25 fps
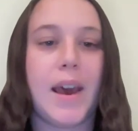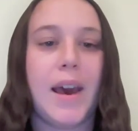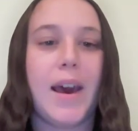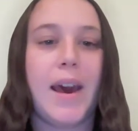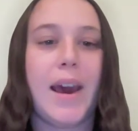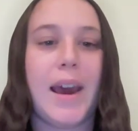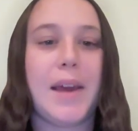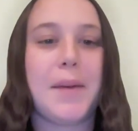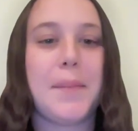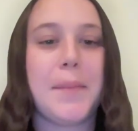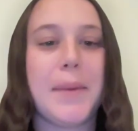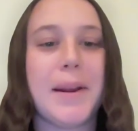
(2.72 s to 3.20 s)

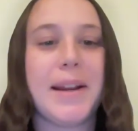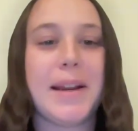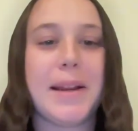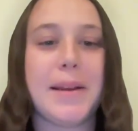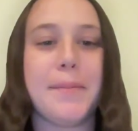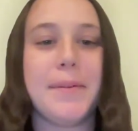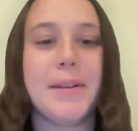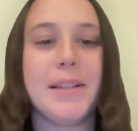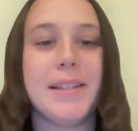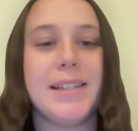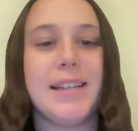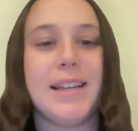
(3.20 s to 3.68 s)
Hi, my
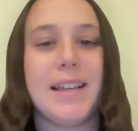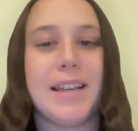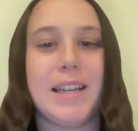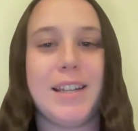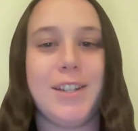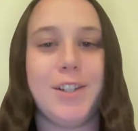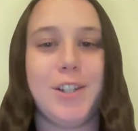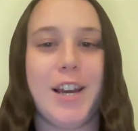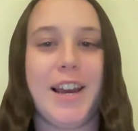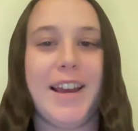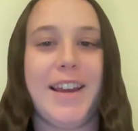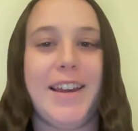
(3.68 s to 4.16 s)
name is
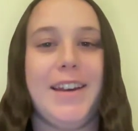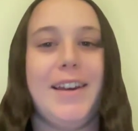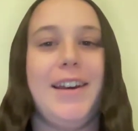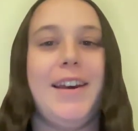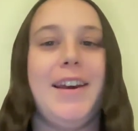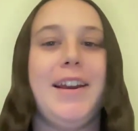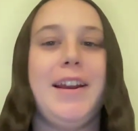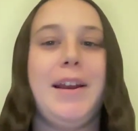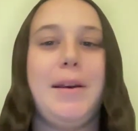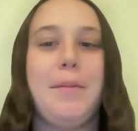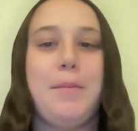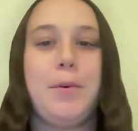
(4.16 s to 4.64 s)
Nikki Jicha,
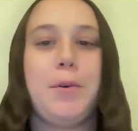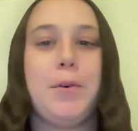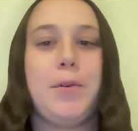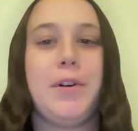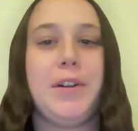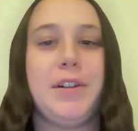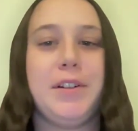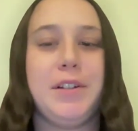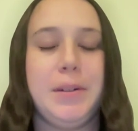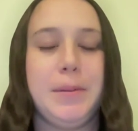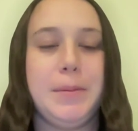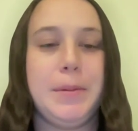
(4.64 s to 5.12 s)
and I'm
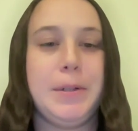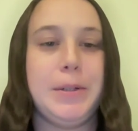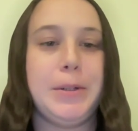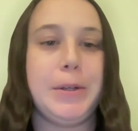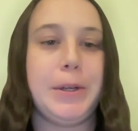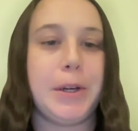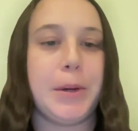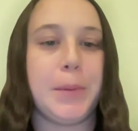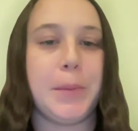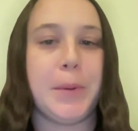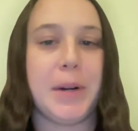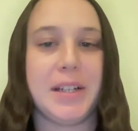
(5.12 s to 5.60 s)
going to be
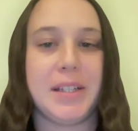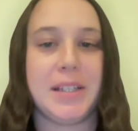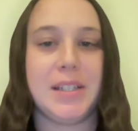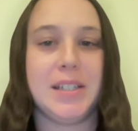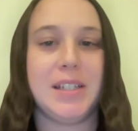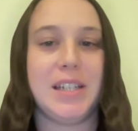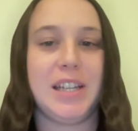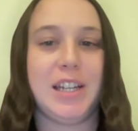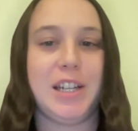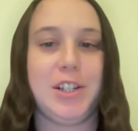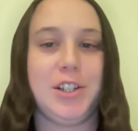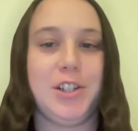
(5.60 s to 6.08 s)
doing a
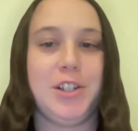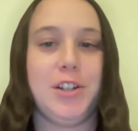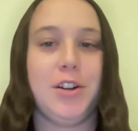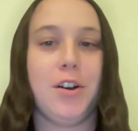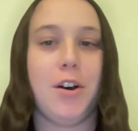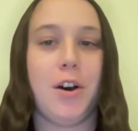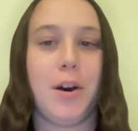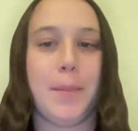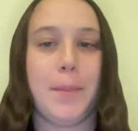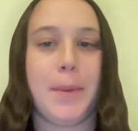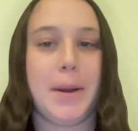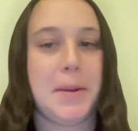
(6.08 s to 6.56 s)
presentation
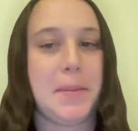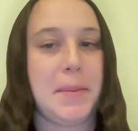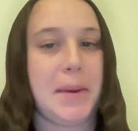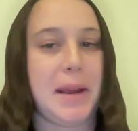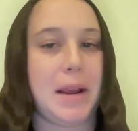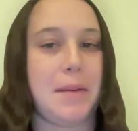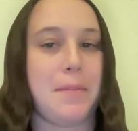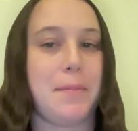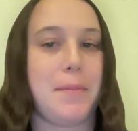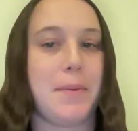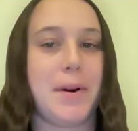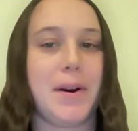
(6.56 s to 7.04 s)
on my
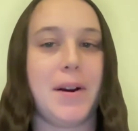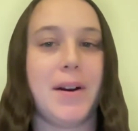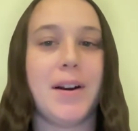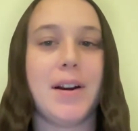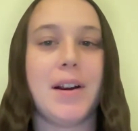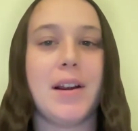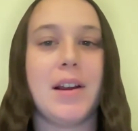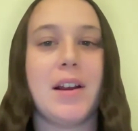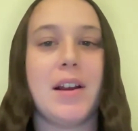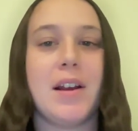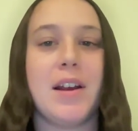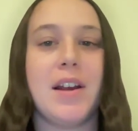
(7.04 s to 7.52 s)
paper.
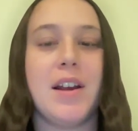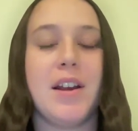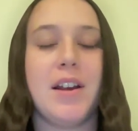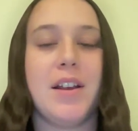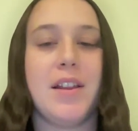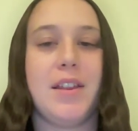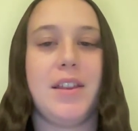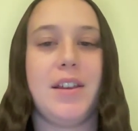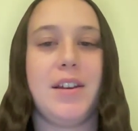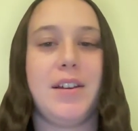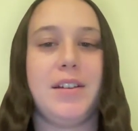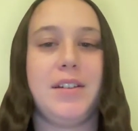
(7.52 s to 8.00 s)

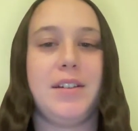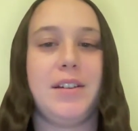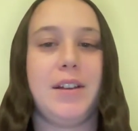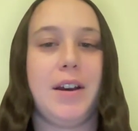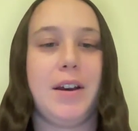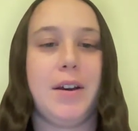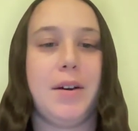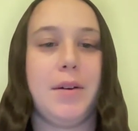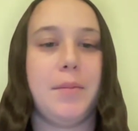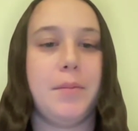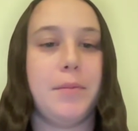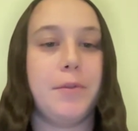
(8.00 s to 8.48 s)
The
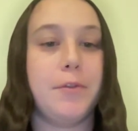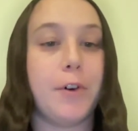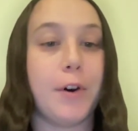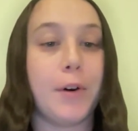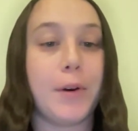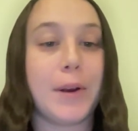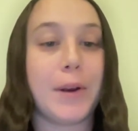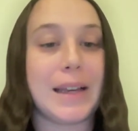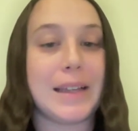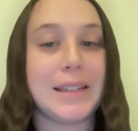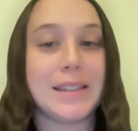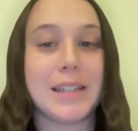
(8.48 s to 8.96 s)

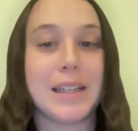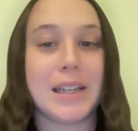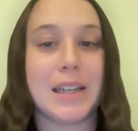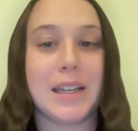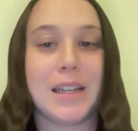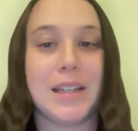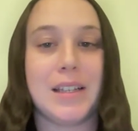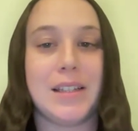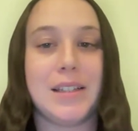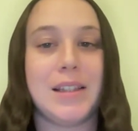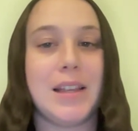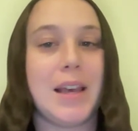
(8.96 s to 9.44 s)
focus
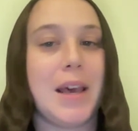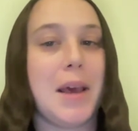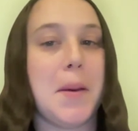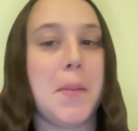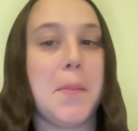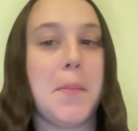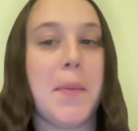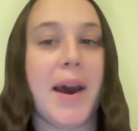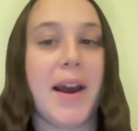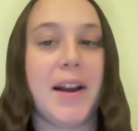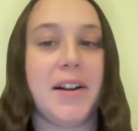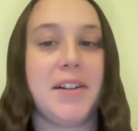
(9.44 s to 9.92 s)
is the
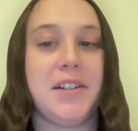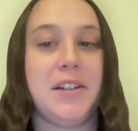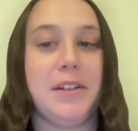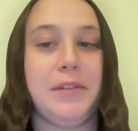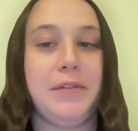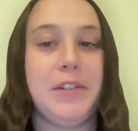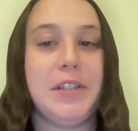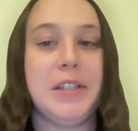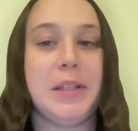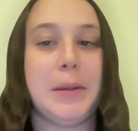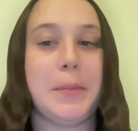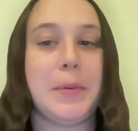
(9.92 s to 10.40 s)
impact
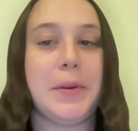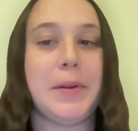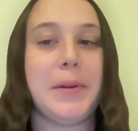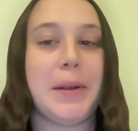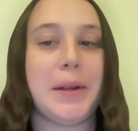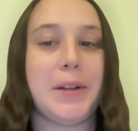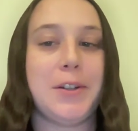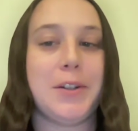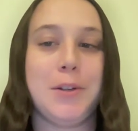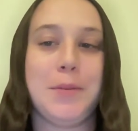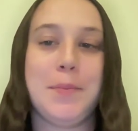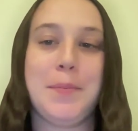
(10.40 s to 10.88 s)
of
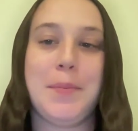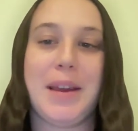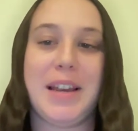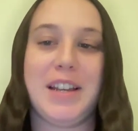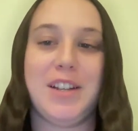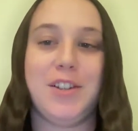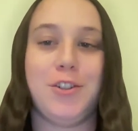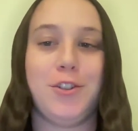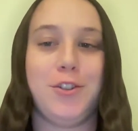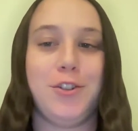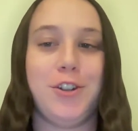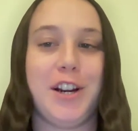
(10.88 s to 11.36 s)

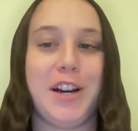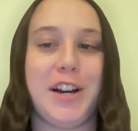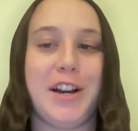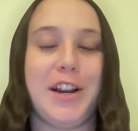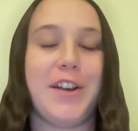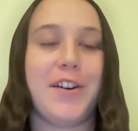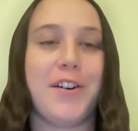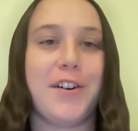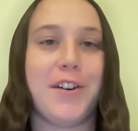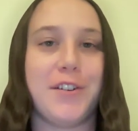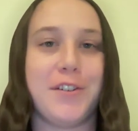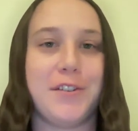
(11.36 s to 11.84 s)
simulation-based
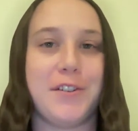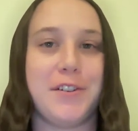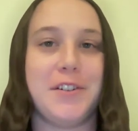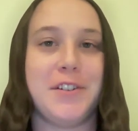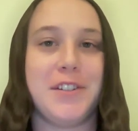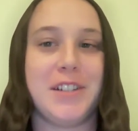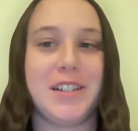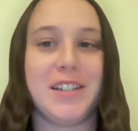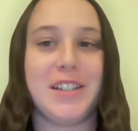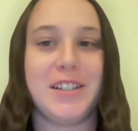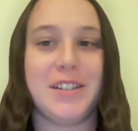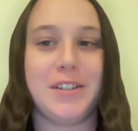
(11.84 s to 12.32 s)
training on
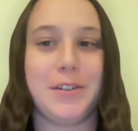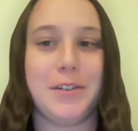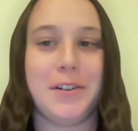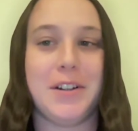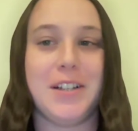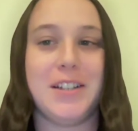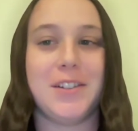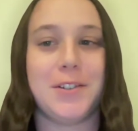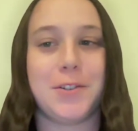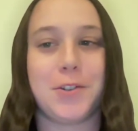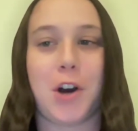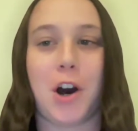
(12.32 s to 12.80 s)
nursing
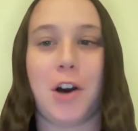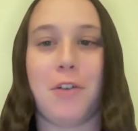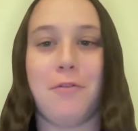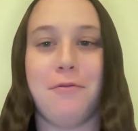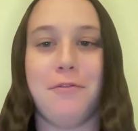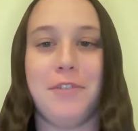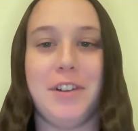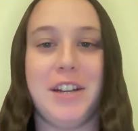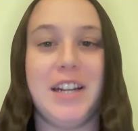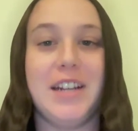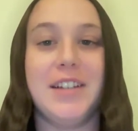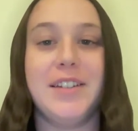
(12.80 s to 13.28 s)
students'
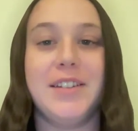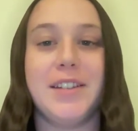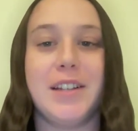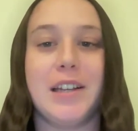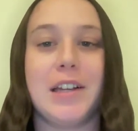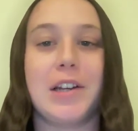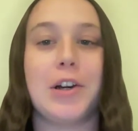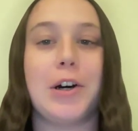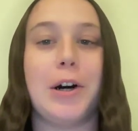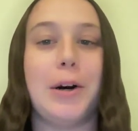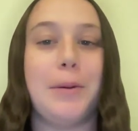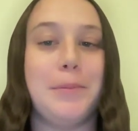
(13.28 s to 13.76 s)
confidence
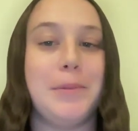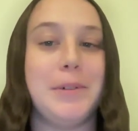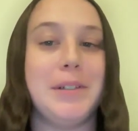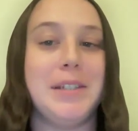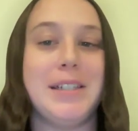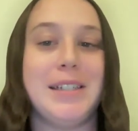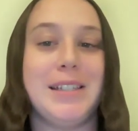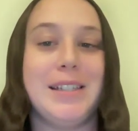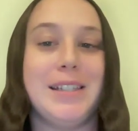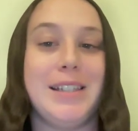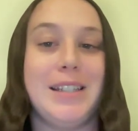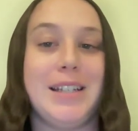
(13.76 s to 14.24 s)
and
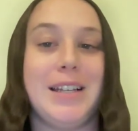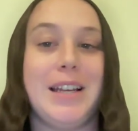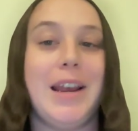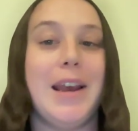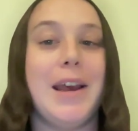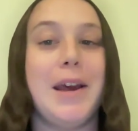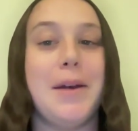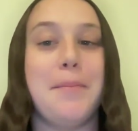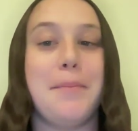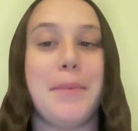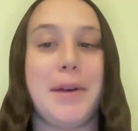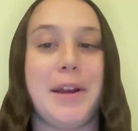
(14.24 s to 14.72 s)
competency
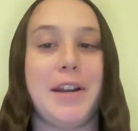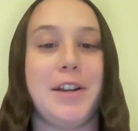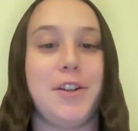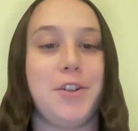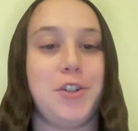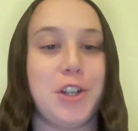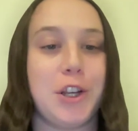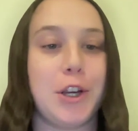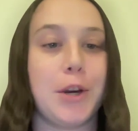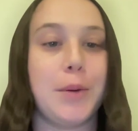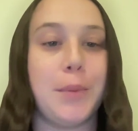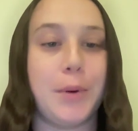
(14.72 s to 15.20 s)
in
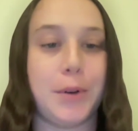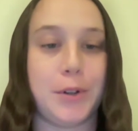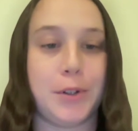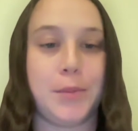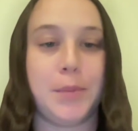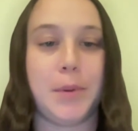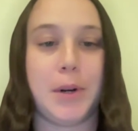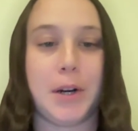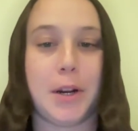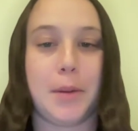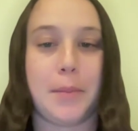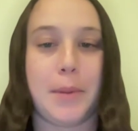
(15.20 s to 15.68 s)
managing a
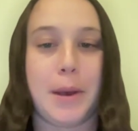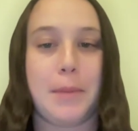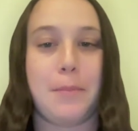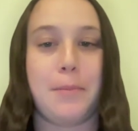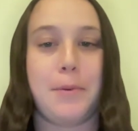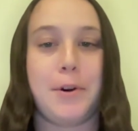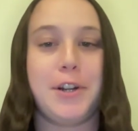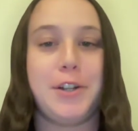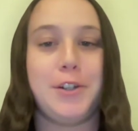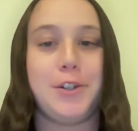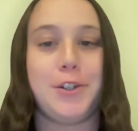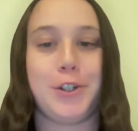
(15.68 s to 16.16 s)
postpartum
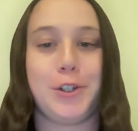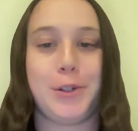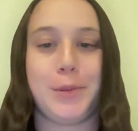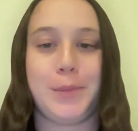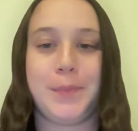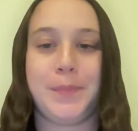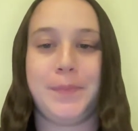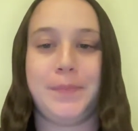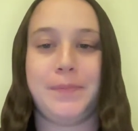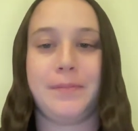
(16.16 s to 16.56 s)
hemorrhage.